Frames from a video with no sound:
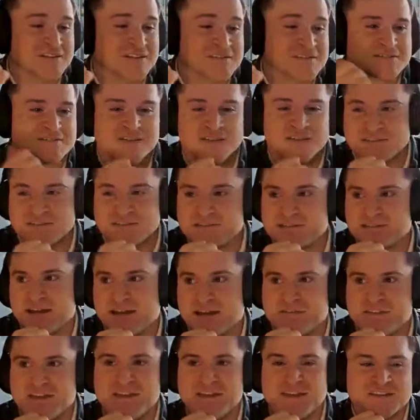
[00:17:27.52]
I mean it's
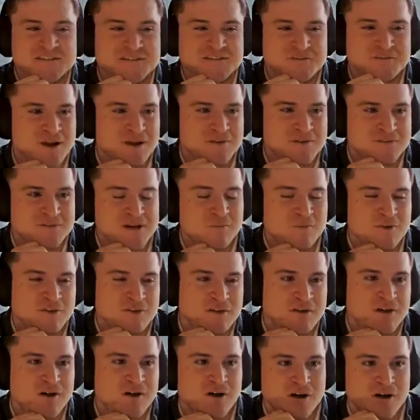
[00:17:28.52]
I think it's around double
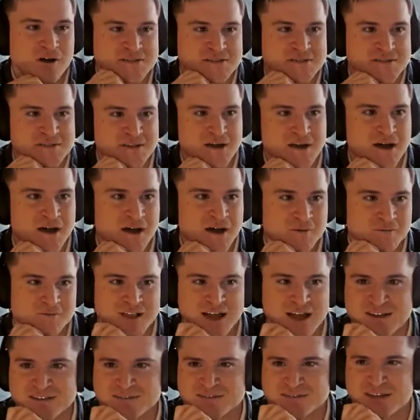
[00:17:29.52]
the cost,
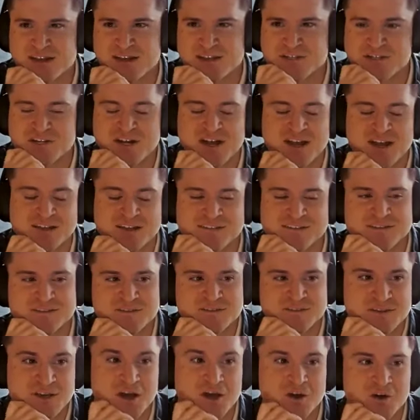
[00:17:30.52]
last I checked.
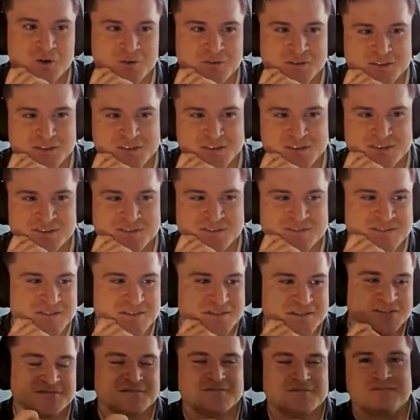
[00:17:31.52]
So you
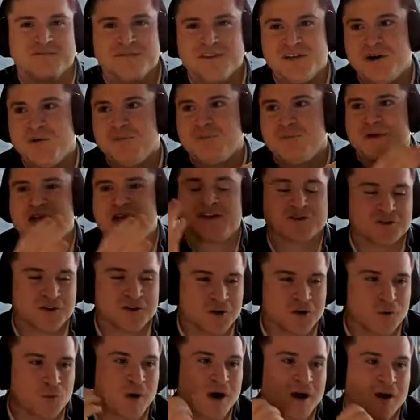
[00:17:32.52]
just, make sure
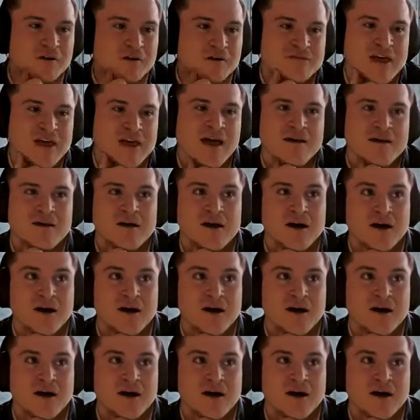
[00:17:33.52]
you're aware of that.